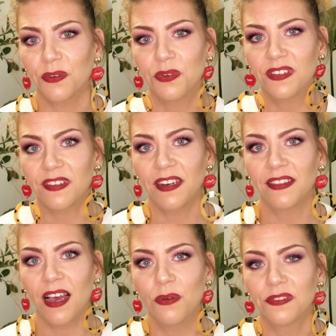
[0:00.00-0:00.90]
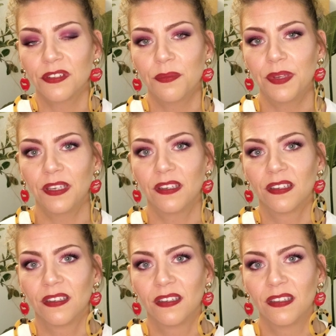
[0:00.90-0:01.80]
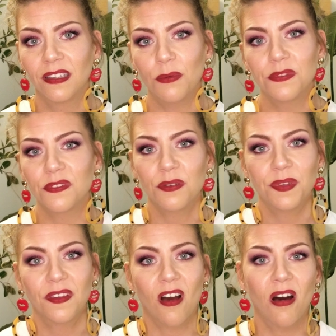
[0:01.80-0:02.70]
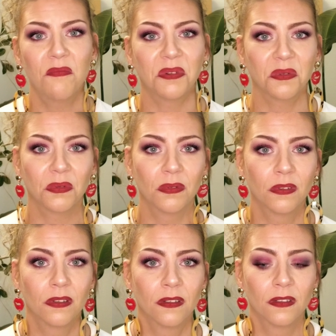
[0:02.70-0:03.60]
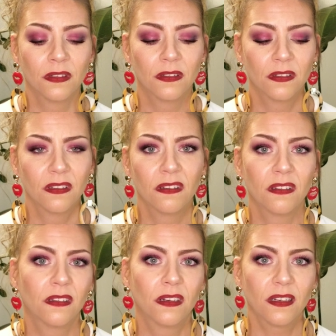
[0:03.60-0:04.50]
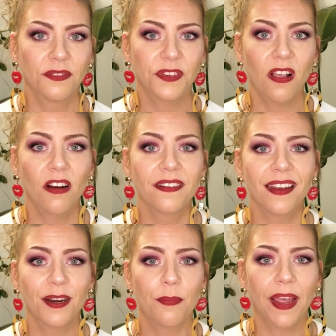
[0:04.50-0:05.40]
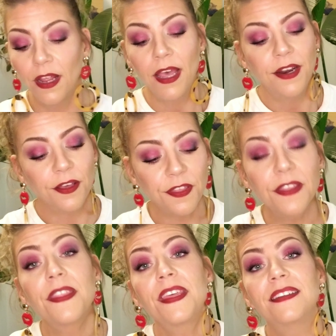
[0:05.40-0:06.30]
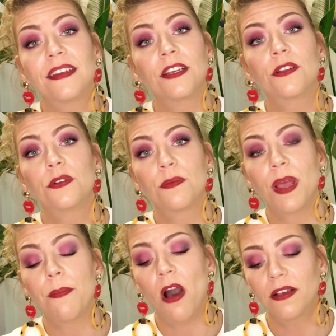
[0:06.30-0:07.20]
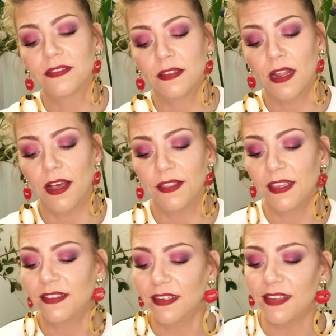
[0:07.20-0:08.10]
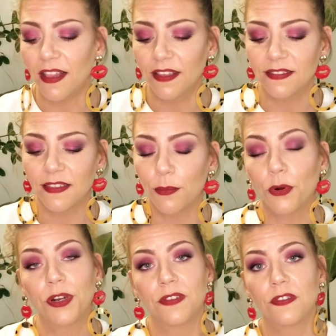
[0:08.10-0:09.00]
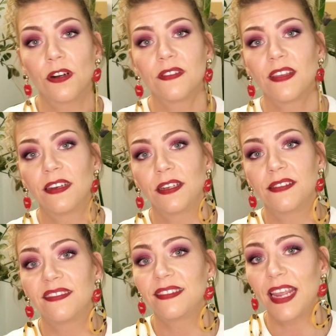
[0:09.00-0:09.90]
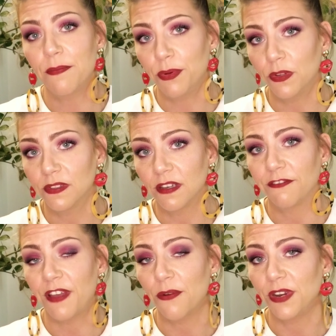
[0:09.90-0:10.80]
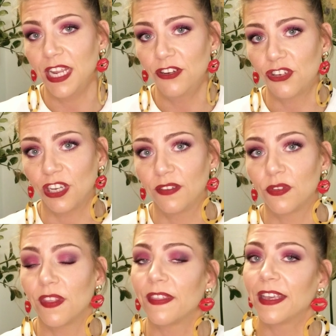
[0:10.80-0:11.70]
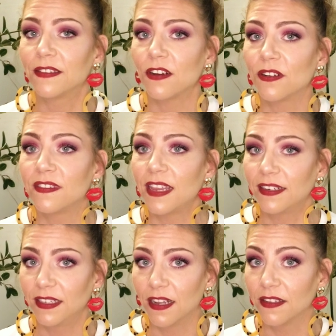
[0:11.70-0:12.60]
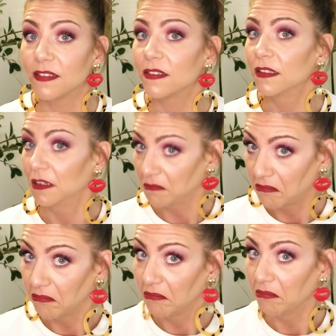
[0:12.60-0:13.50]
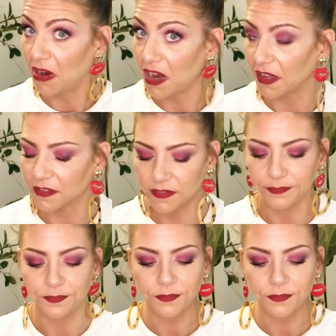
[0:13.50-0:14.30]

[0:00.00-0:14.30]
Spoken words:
Who decided that was gonna be the combo? I feel hard done by. Another thing that they did include in my box, and they did tell us that they were going to start sending samples of foundation so that they could start sending us products.